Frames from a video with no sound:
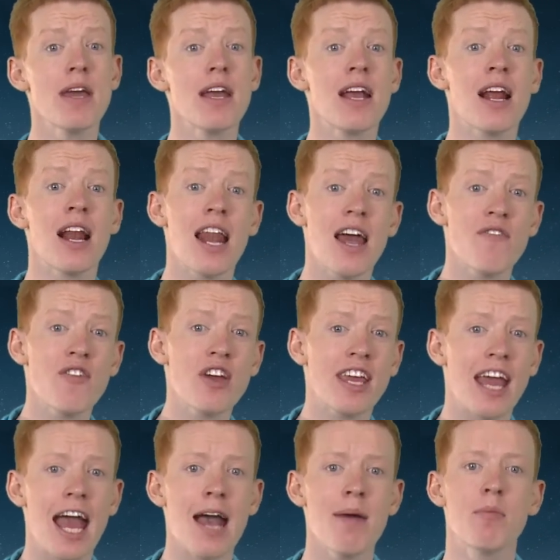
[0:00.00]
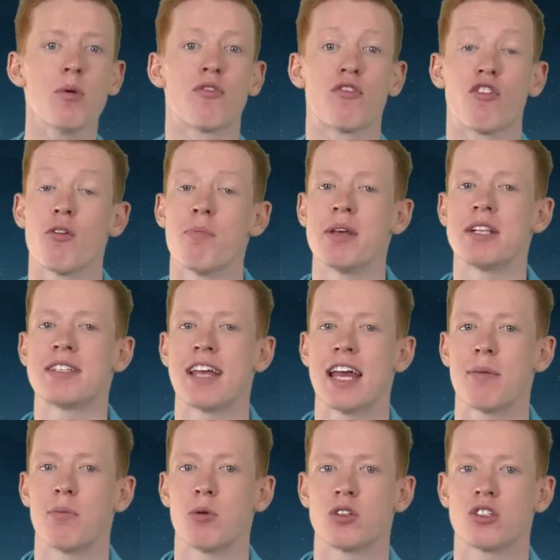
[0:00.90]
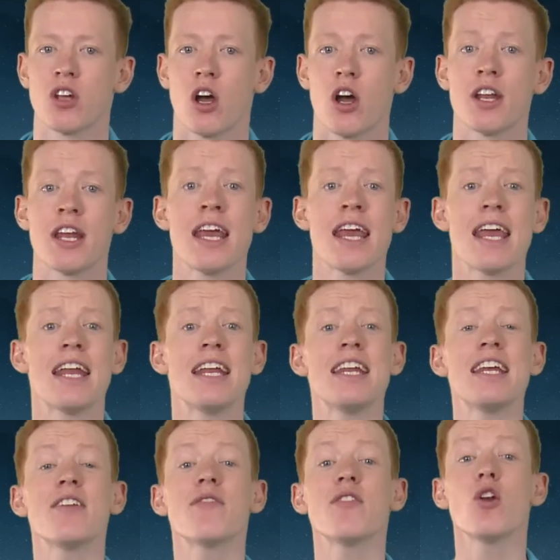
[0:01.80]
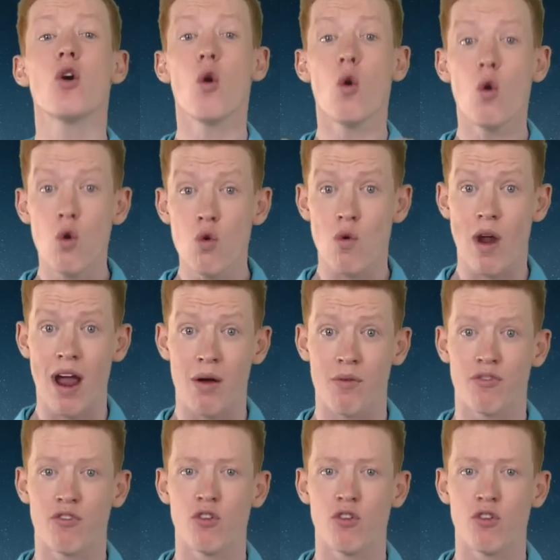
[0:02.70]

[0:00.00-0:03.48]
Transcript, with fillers: be a clever gamble for a mid-table side in need of an all-round